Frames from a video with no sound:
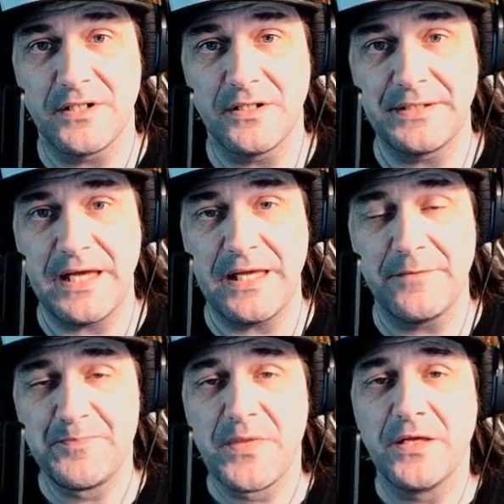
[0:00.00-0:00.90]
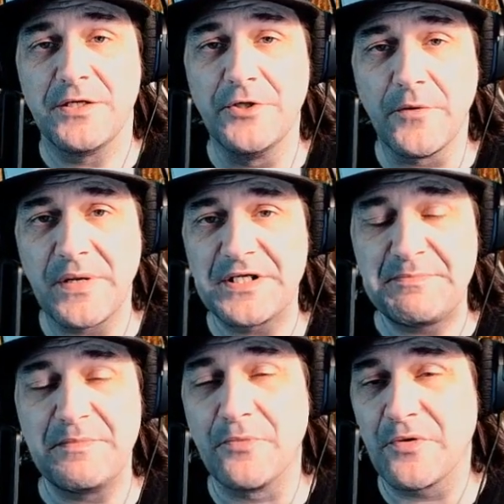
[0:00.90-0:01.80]
Okay, you don't want to
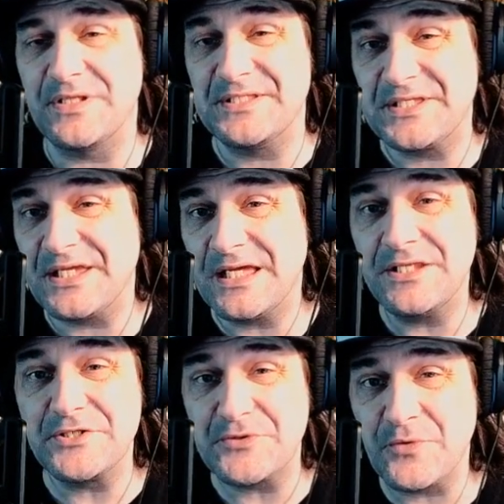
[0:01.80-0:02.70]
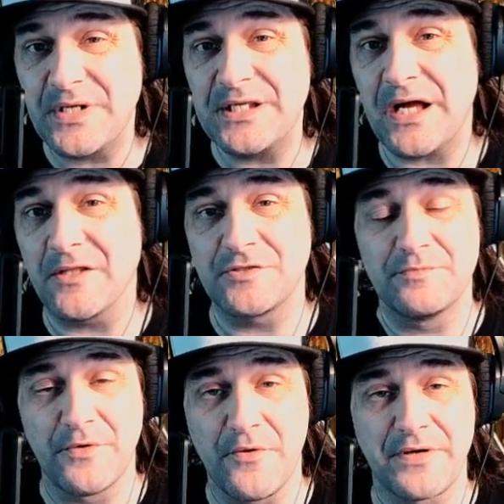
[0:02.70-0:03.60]
spend more than $10 to $20
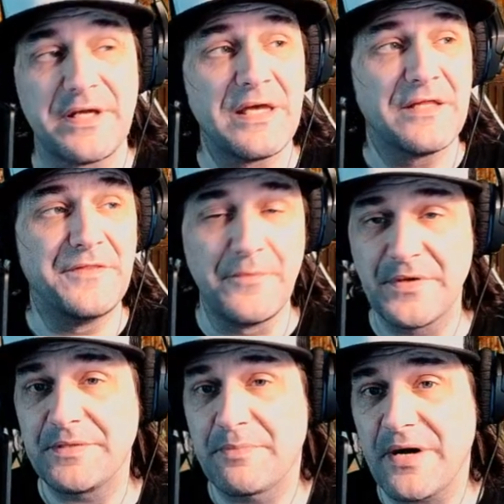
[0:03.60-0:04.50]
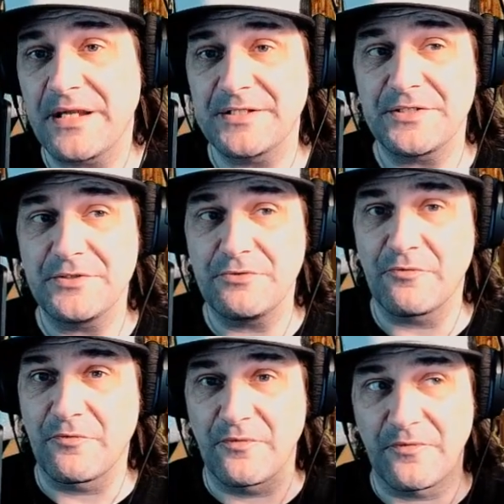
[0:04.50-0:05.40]
more than what the product
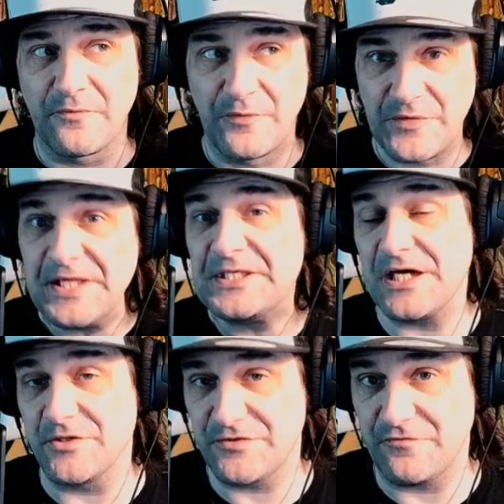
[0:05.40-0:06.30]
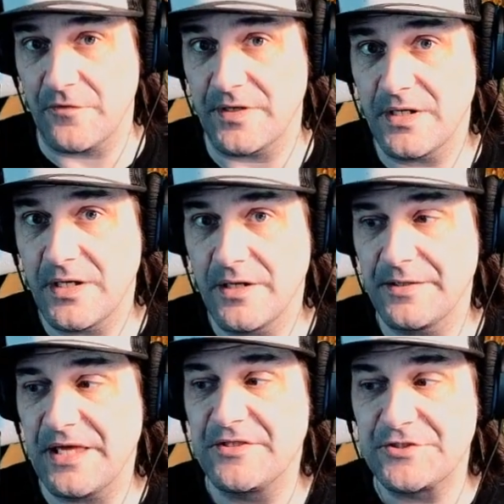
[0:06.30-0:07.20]
retails for.
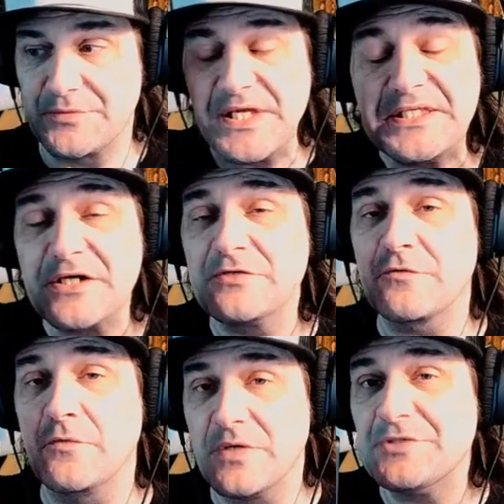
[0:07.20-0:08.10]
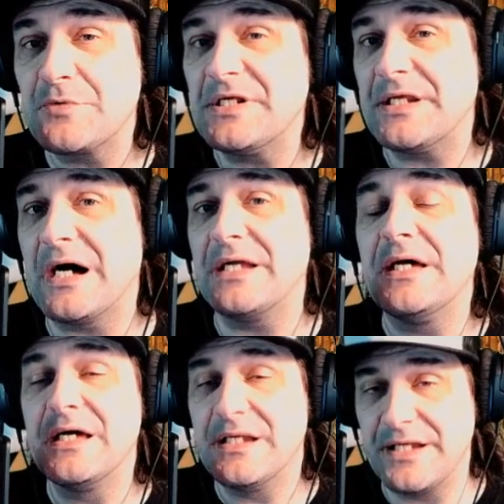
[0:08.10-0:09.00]
Okay, this retails for
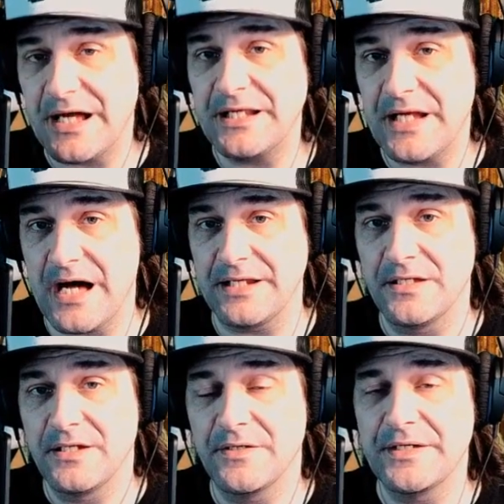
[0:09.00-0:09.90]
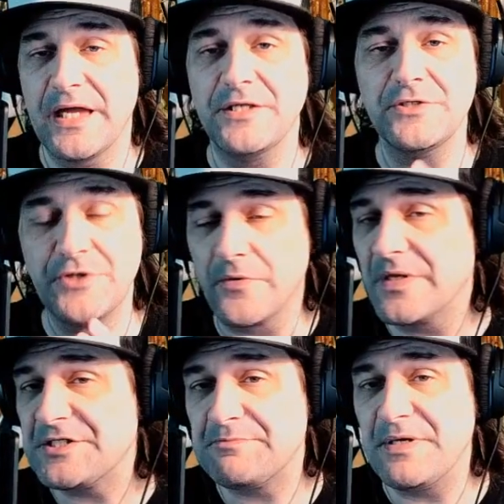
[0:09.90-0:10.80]
$129.99. Okay, you don't want
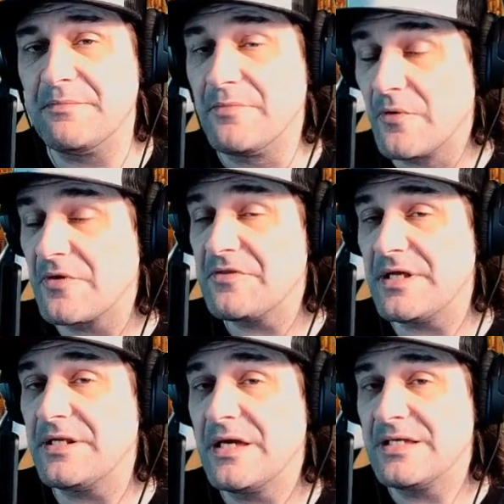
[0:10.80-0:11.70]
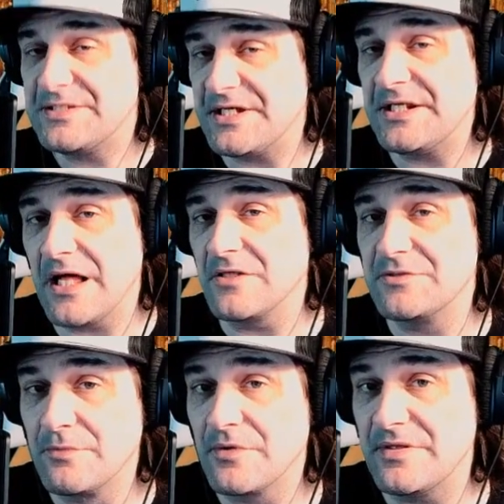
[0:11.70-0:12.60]
to spend more than $10
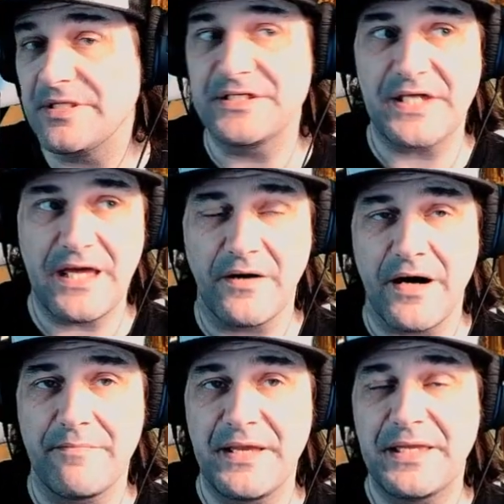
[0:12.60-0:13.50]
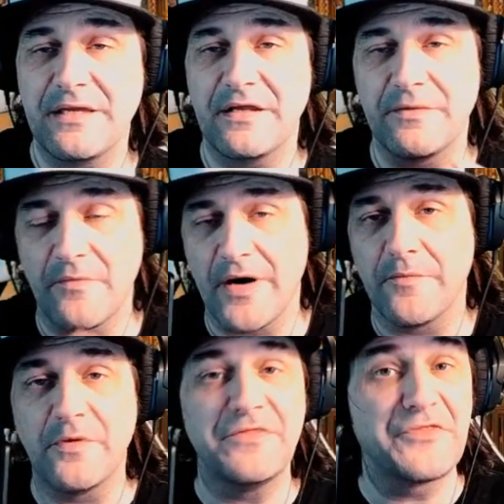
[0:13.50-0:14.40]
more than this at making it
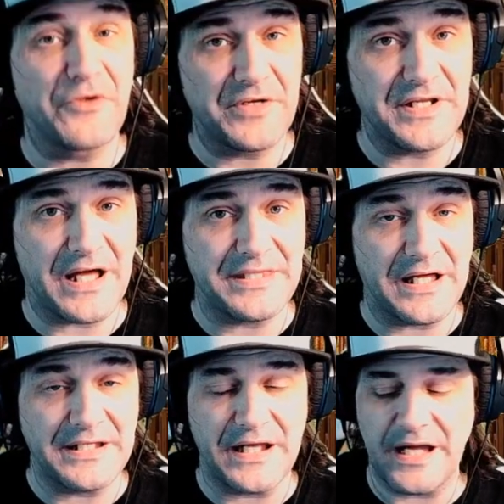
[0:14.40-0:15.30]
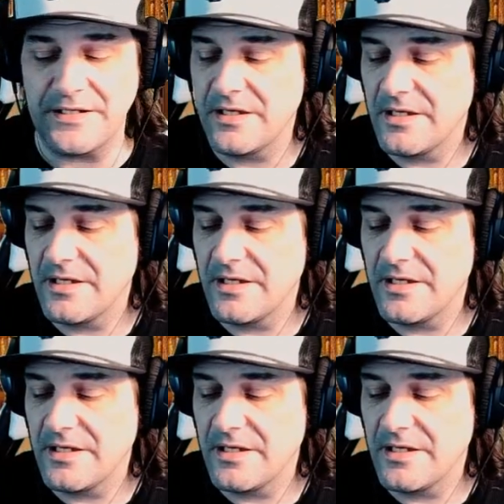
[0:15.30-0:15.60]
$139.99.